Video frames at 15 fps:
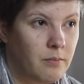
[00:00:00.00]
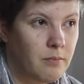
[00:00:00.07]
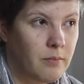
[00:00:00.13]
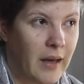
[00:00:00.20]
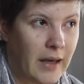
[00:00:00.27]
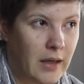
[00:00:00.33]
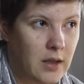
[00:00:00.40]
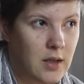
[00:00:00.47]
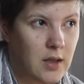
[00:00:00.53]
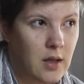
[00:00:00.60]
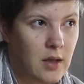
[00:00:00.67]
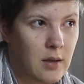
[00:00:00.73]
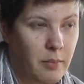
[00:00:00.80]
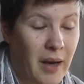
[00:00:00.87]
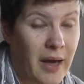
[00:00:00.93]
makes
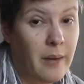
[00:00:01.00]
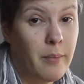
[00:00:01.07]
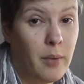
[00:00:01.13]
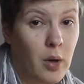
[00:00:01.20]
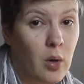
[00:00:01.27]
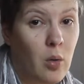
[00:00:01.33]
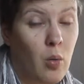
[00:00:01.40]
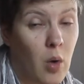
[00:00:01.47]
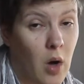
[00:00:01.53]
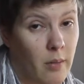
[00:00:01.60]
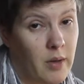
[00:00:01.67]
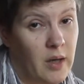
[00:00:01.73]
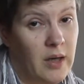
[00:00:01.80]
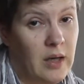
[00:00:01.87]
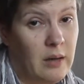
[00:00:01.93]
the paper
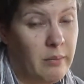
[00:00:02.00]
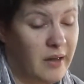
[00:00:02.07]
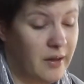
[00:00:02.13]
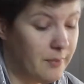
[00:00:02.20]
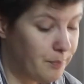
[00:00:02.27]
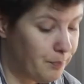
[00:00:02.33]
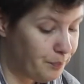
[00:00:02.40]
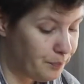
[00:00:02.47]
wobbly a bit.